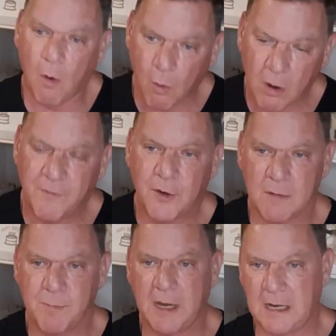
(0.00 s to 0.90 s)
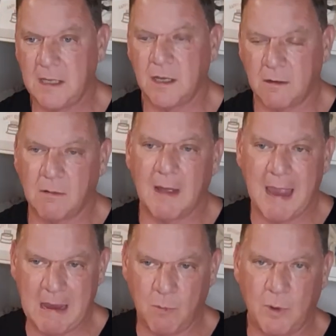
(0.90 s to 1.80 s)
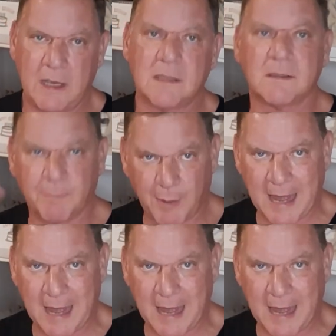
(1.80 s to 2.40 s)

Or if you're competing, you know, eight weeks,